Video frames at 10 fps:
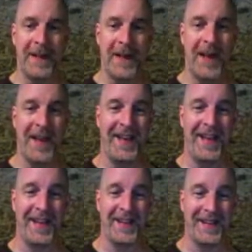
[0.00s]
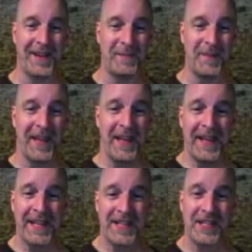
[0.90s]
And
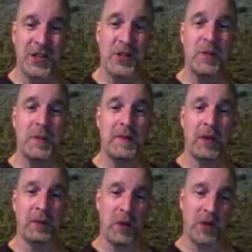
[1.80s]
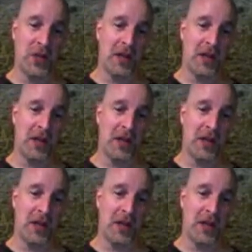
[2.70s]
it's an excuse for me to build a bridge,